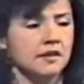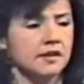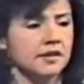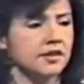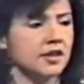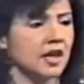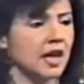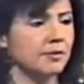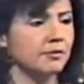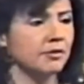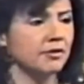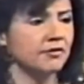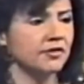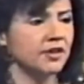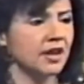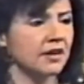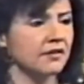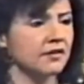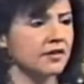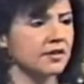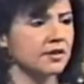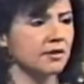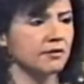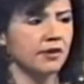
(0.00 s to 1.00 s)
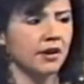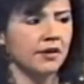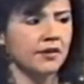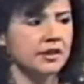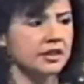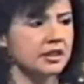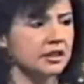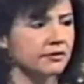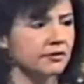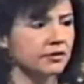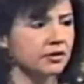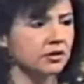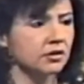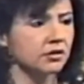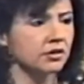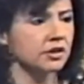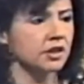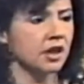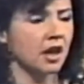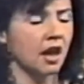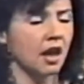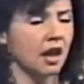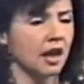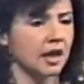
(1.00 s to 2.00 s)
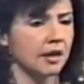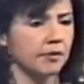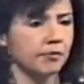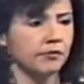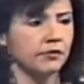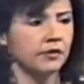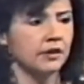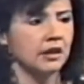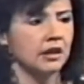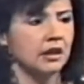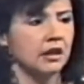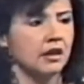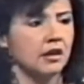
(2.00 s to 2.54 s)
The time of death is a very difficult time.